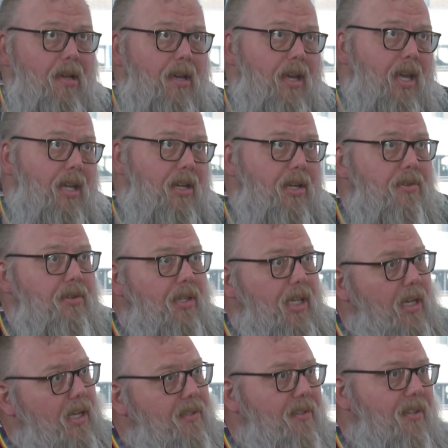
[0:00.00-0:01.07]
it usually
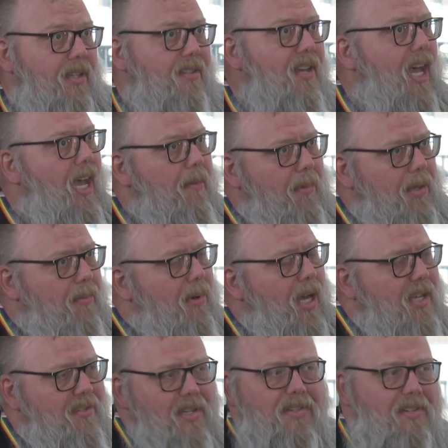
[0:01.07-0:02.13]
cuts the time of the
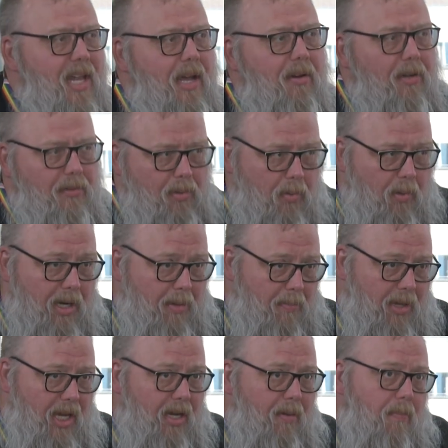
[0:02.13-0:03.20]
process down quite a
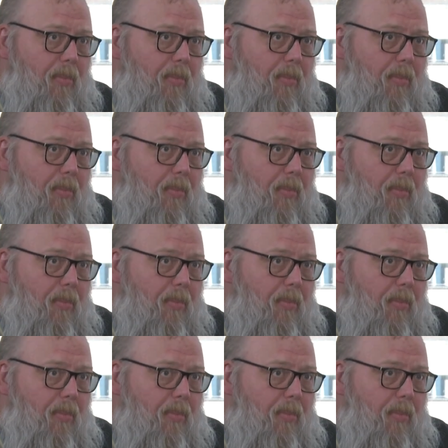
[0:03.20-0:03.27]
bit.